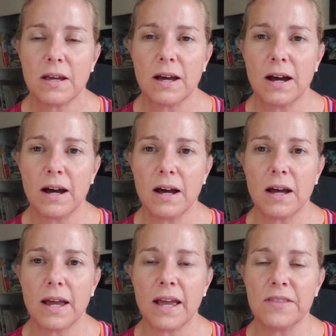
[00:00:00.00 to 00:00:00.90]

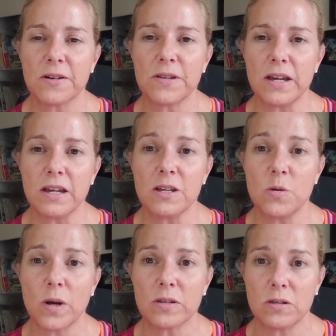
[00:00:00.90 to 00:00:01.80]
and they're taking
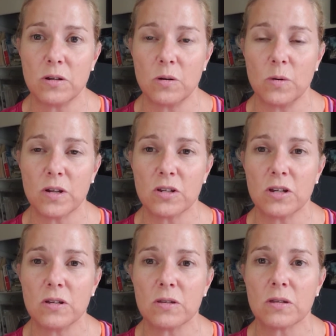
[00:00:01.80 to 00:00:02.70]
US2, which
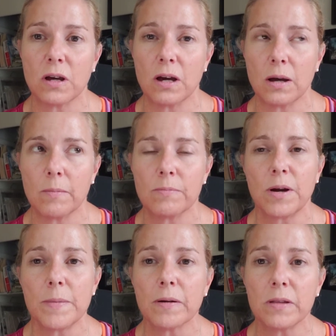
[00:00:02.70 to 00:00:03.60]
is
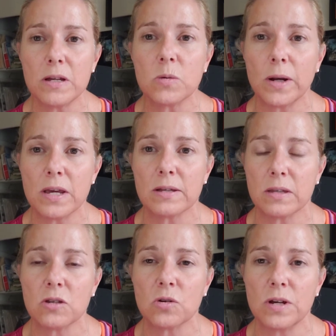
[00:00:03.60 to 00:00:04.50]
primarily 20th
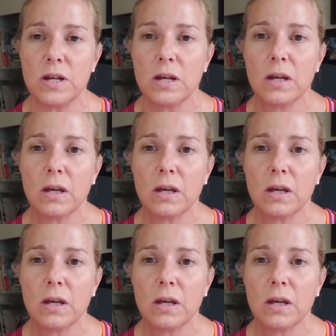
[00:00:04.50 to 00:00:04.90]
century